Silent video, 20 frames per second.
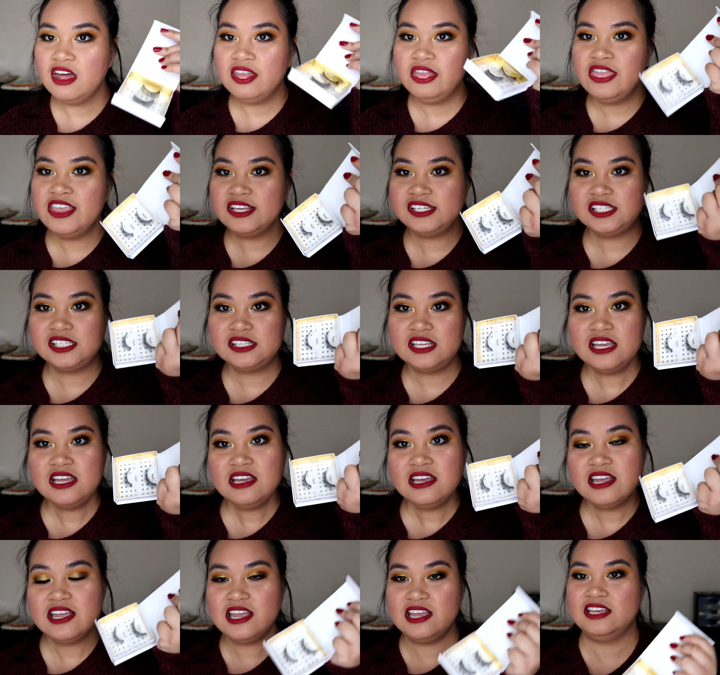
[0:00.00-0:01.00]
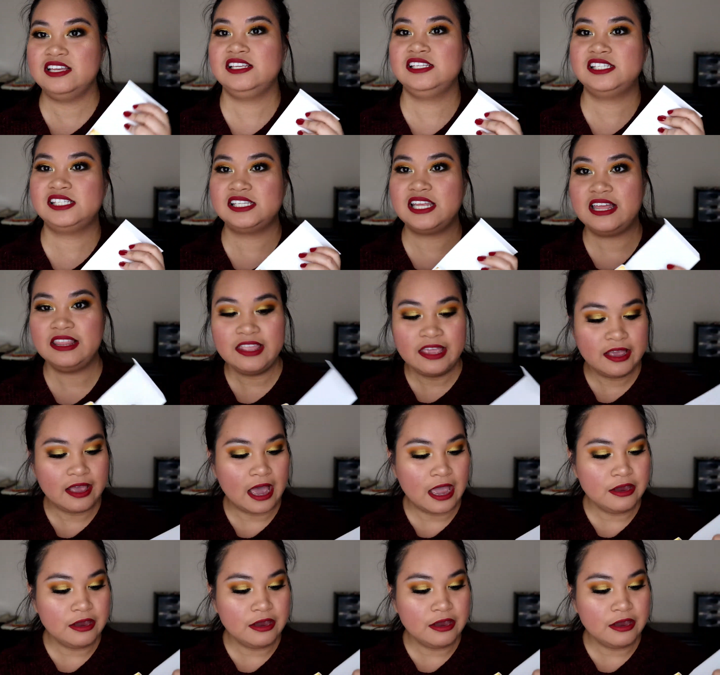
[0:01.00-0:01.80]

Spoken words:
this thing is, like,